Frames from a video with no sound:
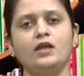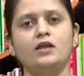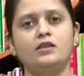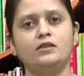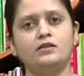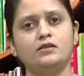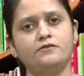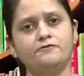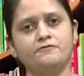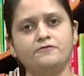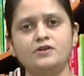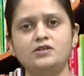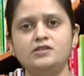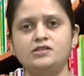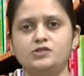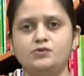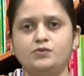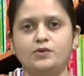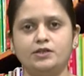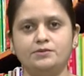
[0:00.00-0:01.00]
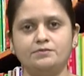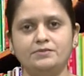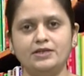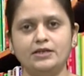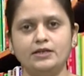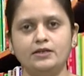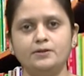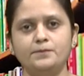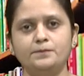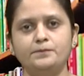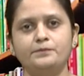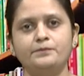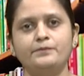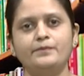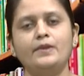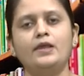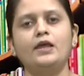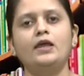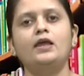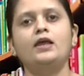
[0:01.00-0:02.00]
The first one being,
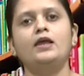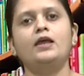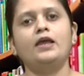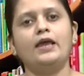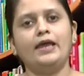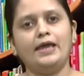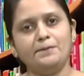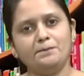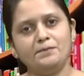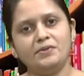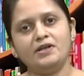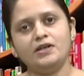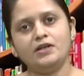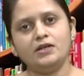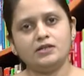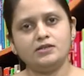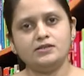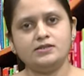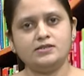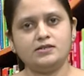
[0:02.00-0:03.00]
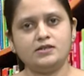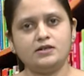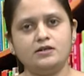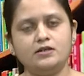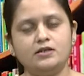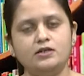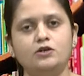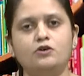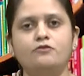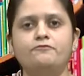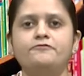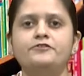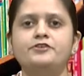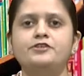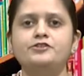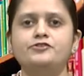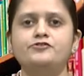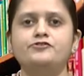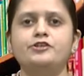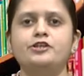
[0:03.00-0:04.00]
empirical study of
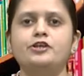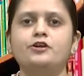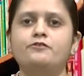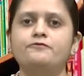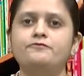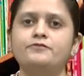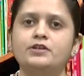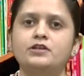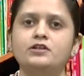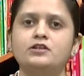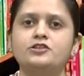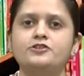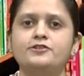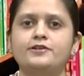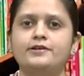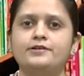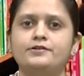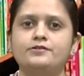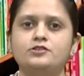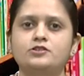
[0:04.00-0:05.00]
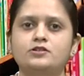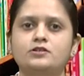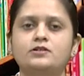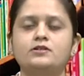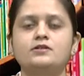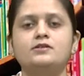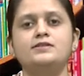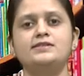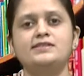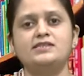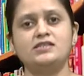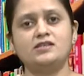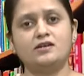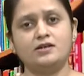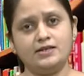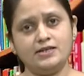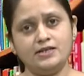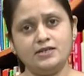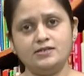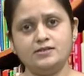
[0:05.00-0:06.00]
history of English literature
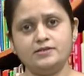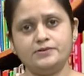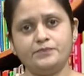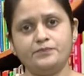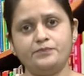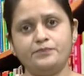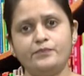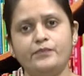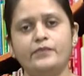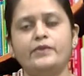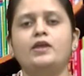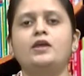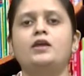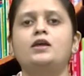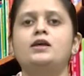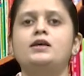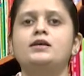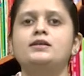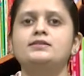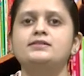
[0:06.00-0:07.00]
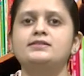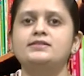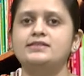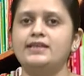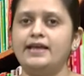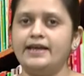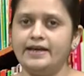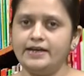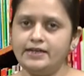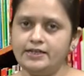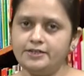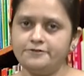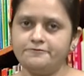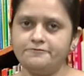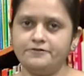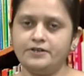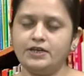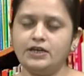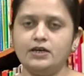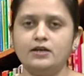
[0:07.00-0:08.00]
studies
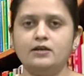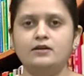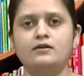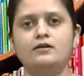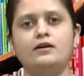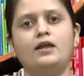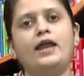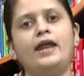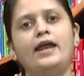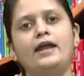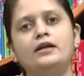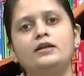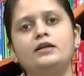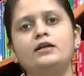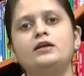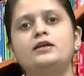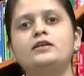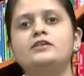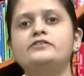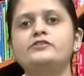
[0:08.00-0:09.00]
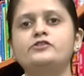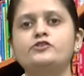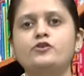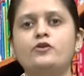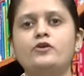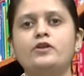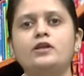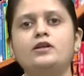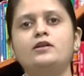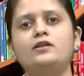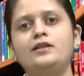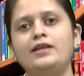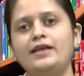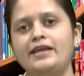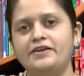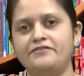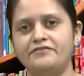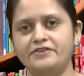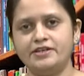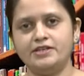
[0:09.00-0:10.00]
scientific and historical
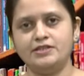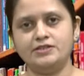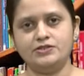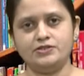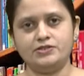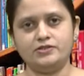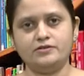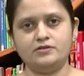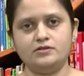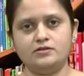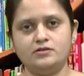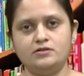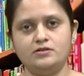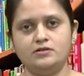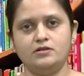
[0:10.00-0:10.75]
evidences